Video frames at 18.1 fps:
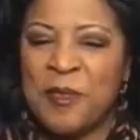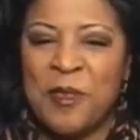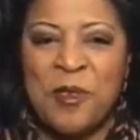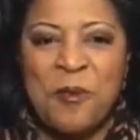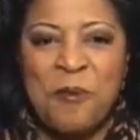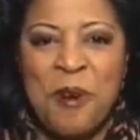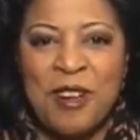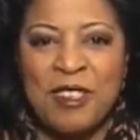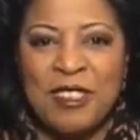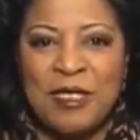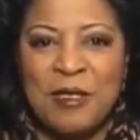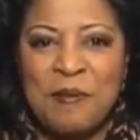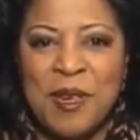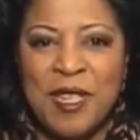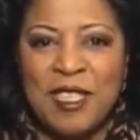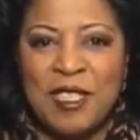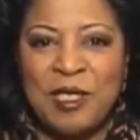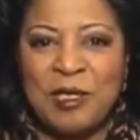You're watching the
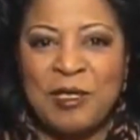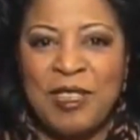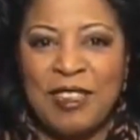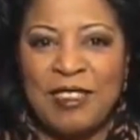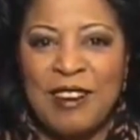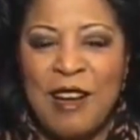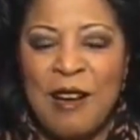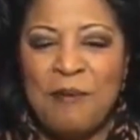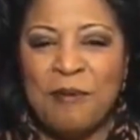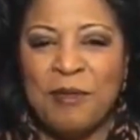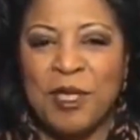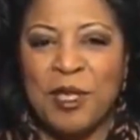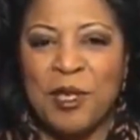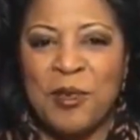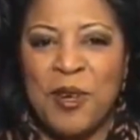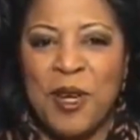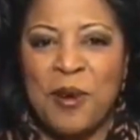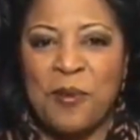MoneyShow.com
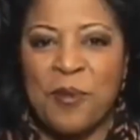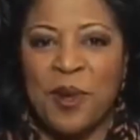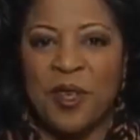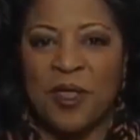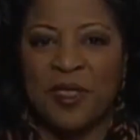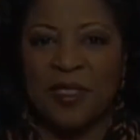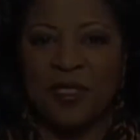video network.